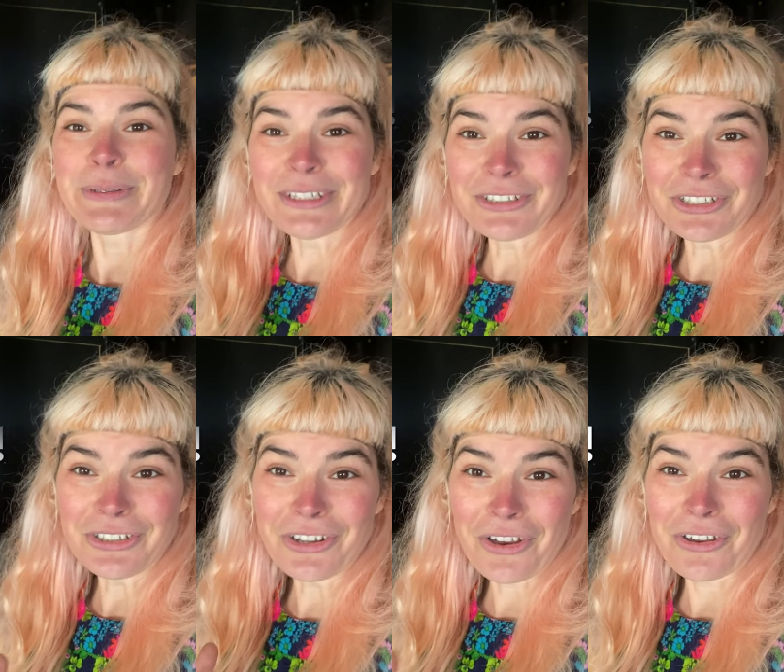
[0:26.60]
did you
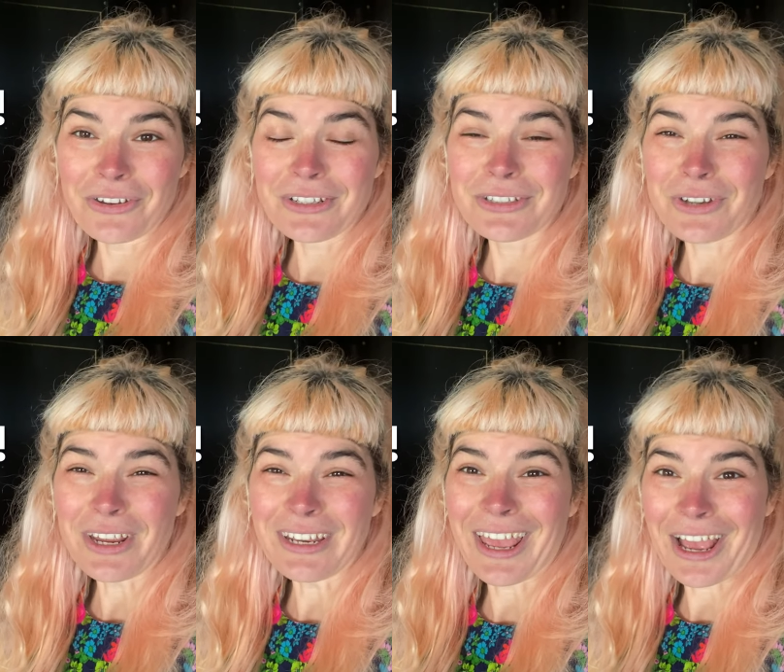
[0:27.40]
know
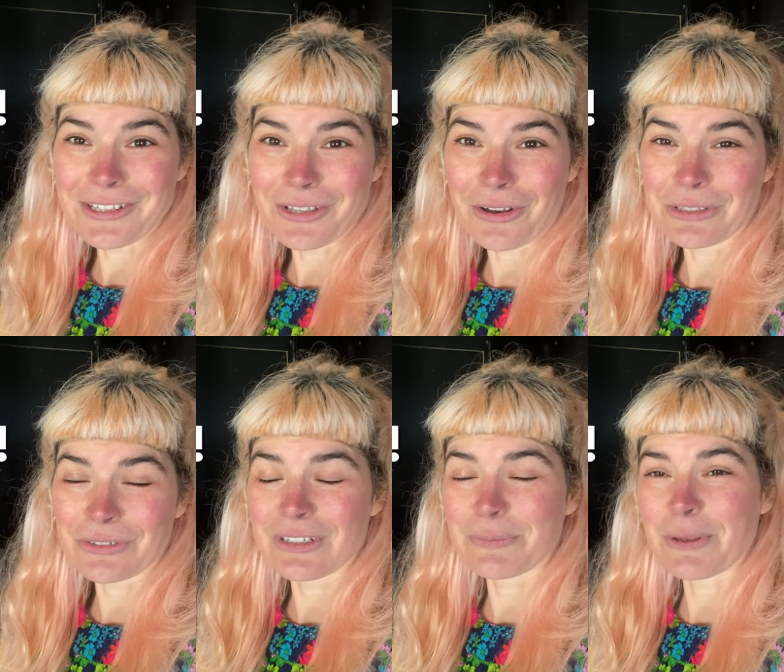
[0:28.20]
Australian households
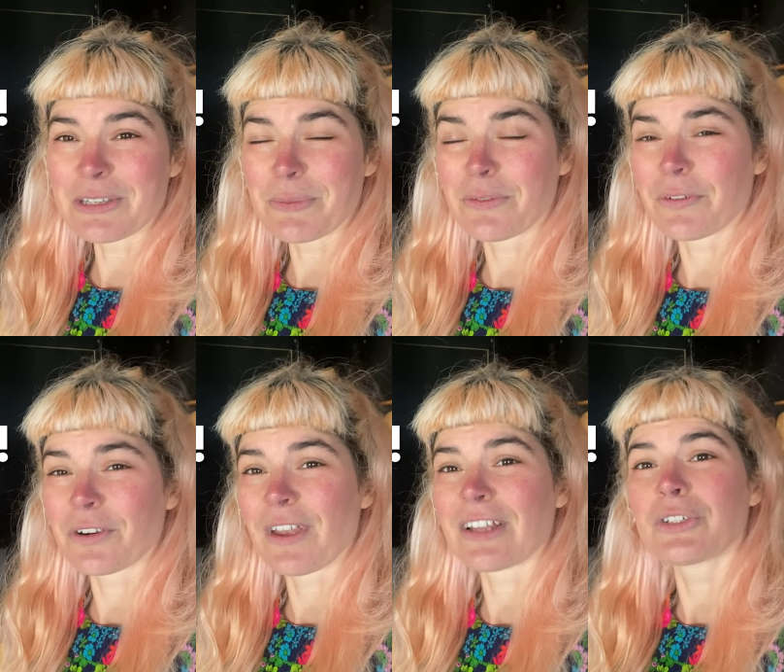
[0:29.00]
are responsible for
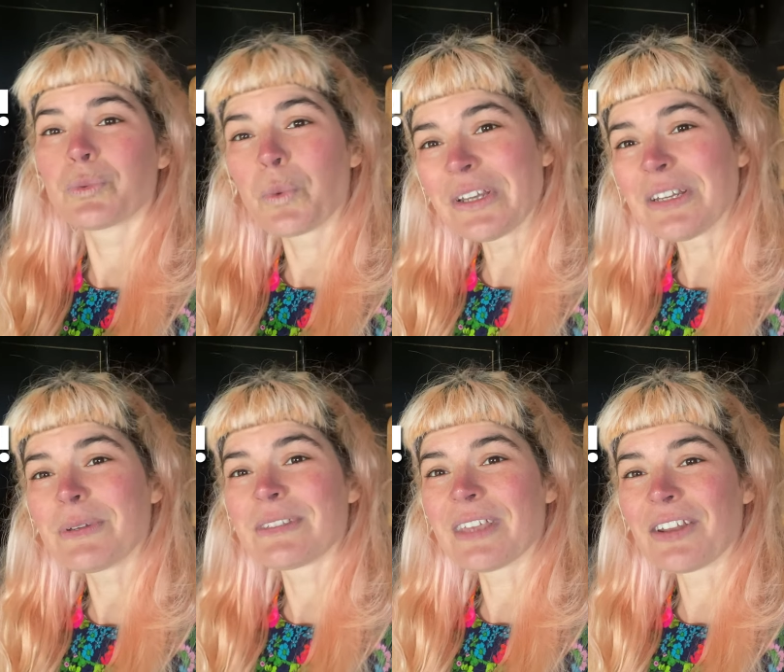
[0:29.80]
around
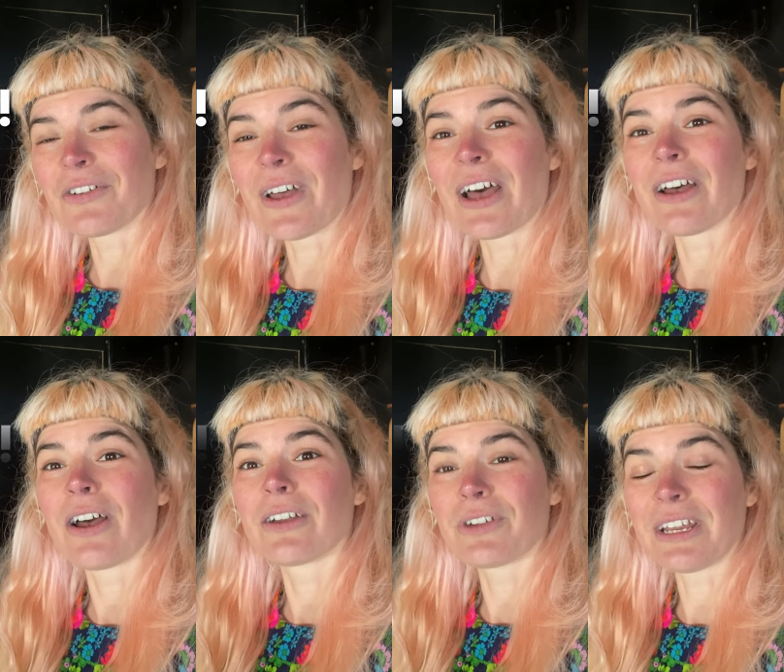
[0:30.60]
20% of our
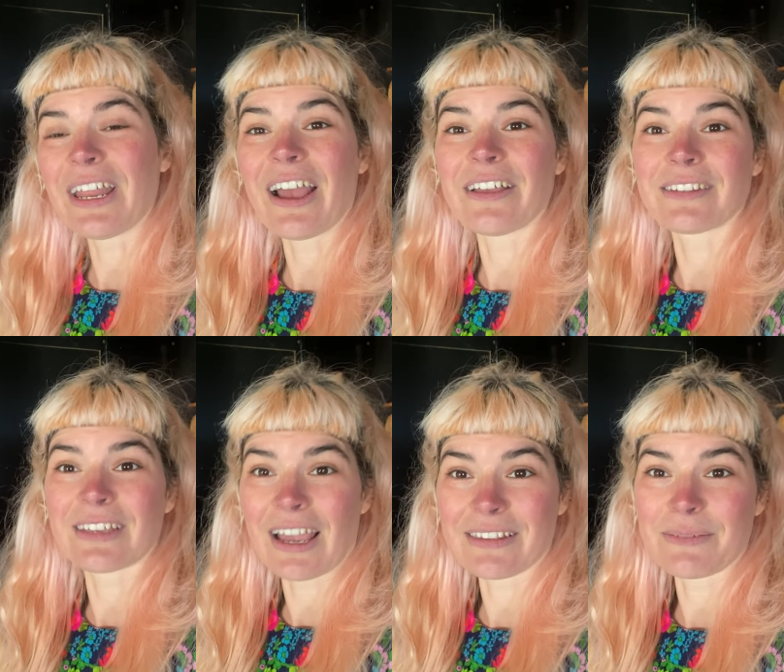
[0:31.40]
greenhouse
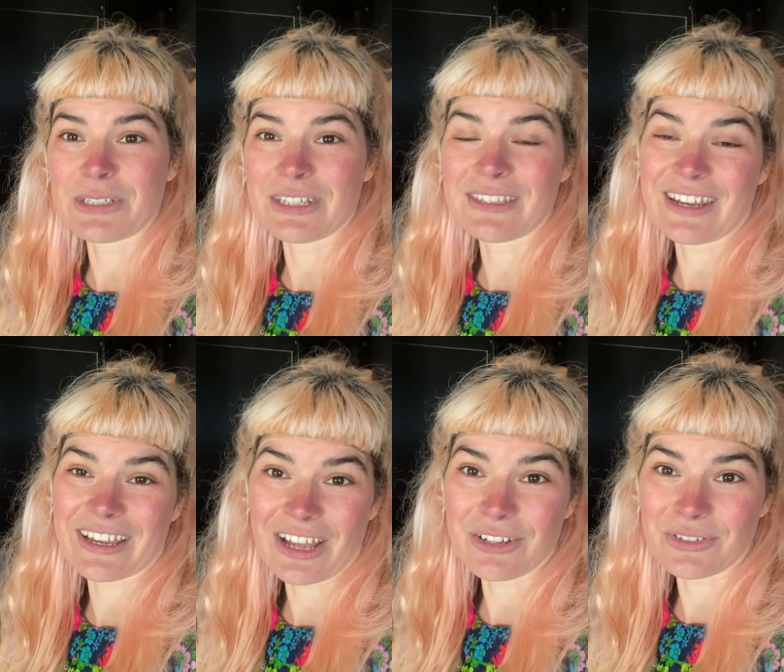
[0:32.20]
gas emissions in our
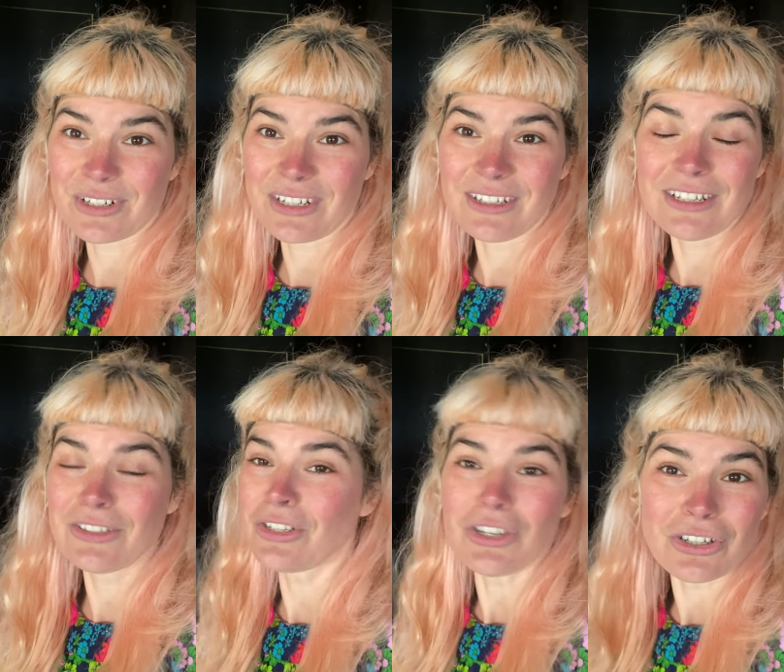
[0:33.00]
country?
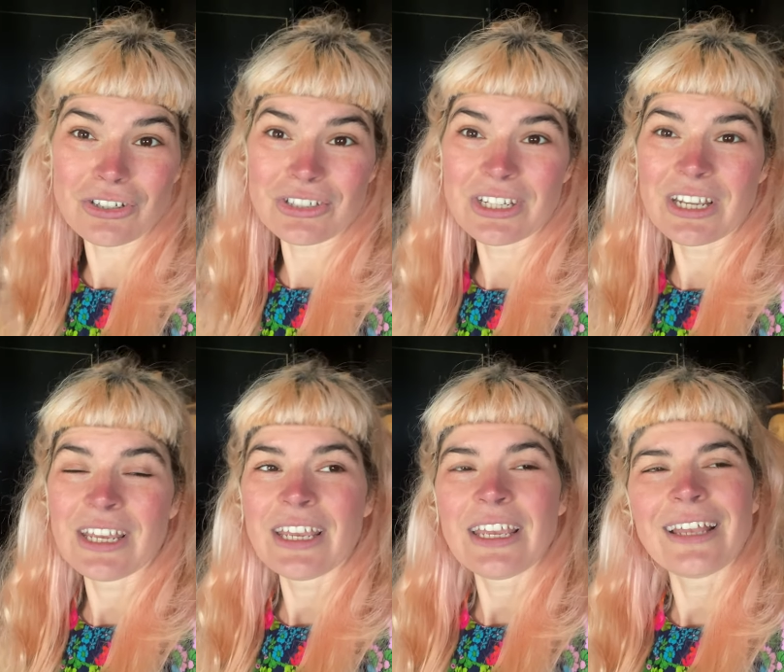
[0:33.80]
It's huge.
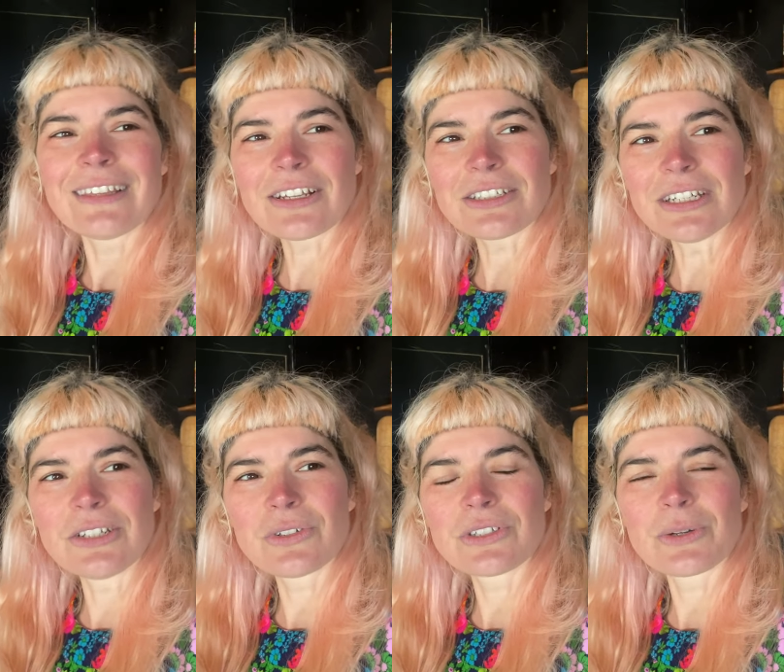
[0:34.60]
It's actually an
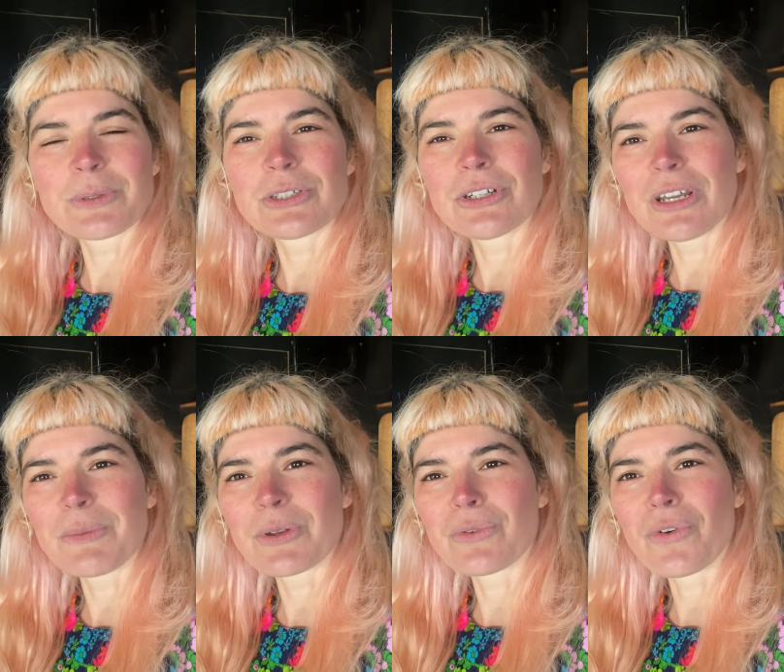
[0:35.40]
interesting opportunity
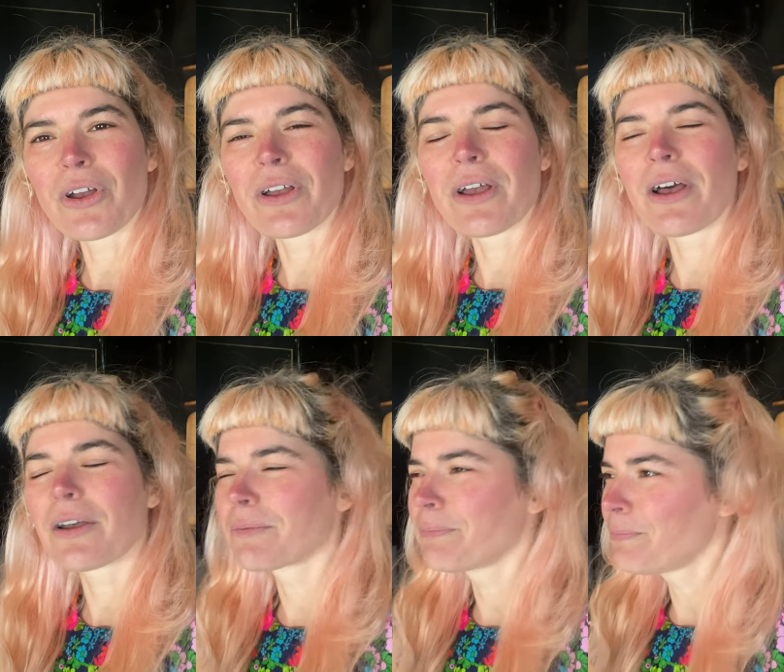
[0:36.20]
because we've got
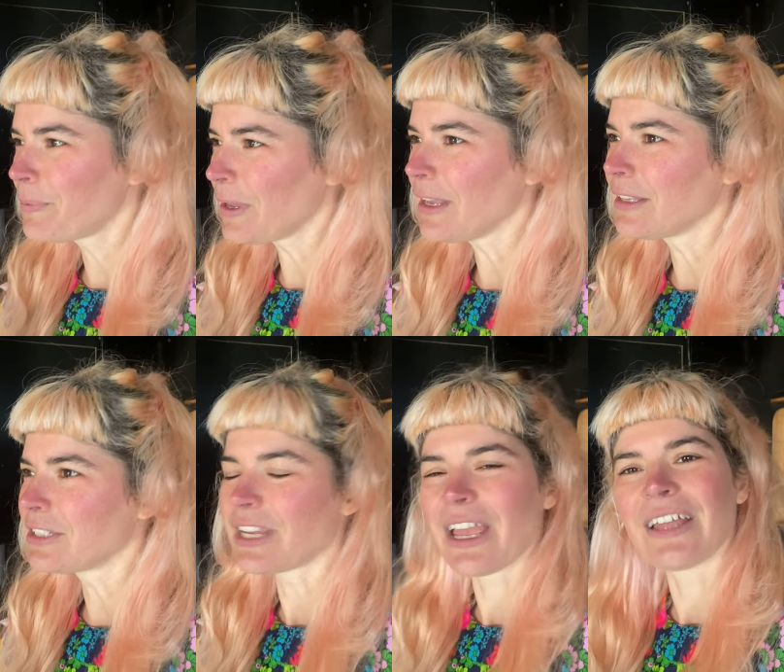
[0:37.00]
a big
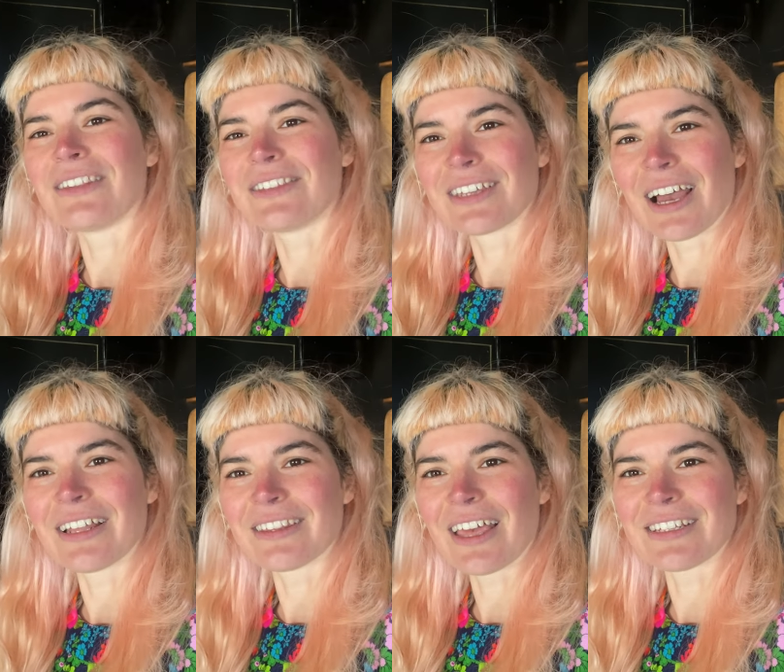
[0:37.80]
chance to
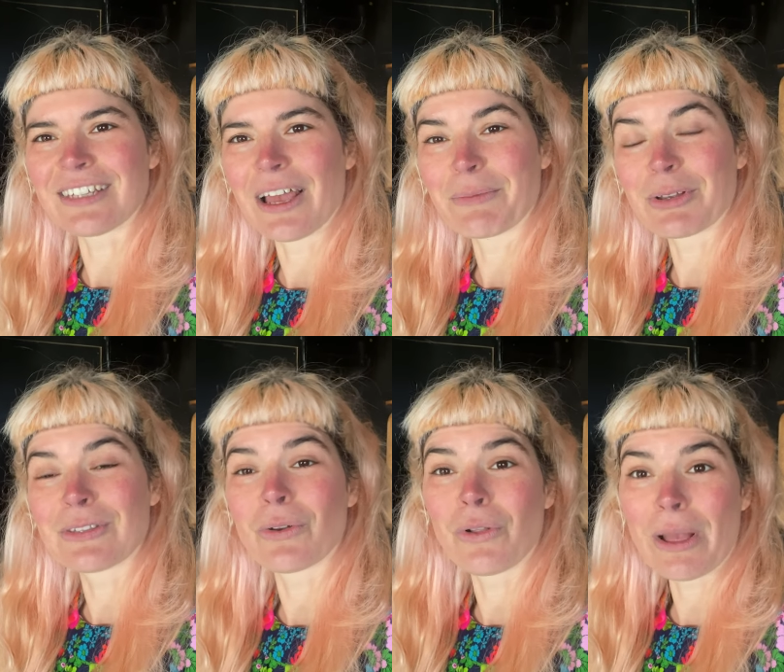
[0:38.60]
cut that down, because
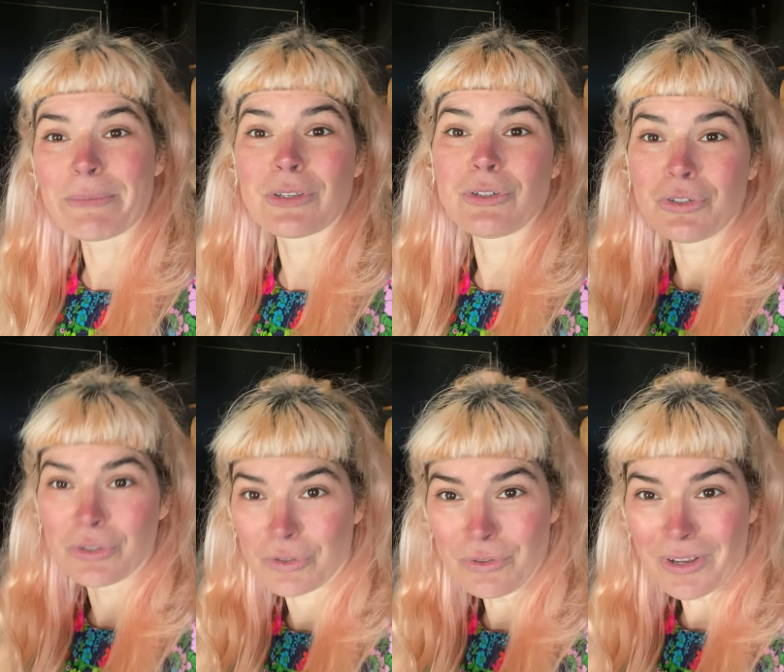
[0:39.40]
it's all up to
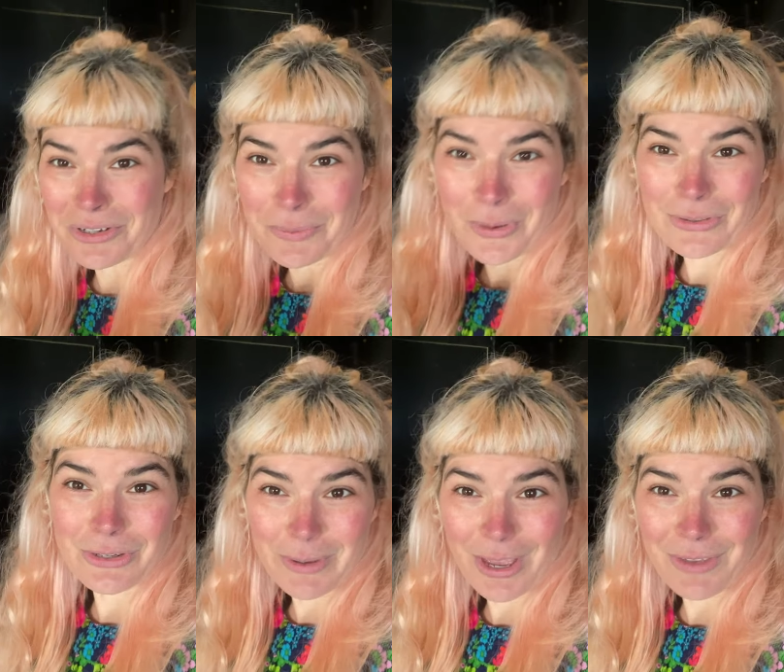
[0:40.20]
you and your
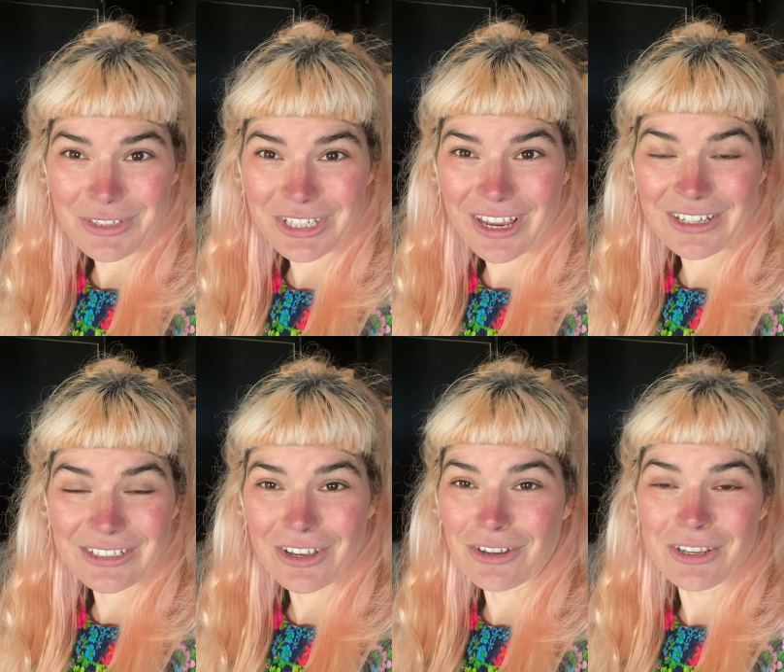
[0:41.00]
personal behaviour change.
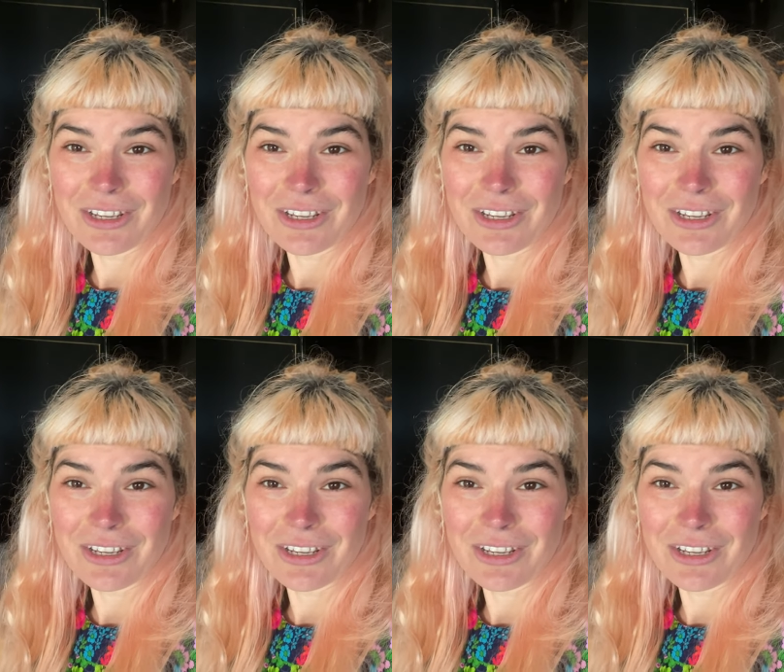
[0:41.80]
So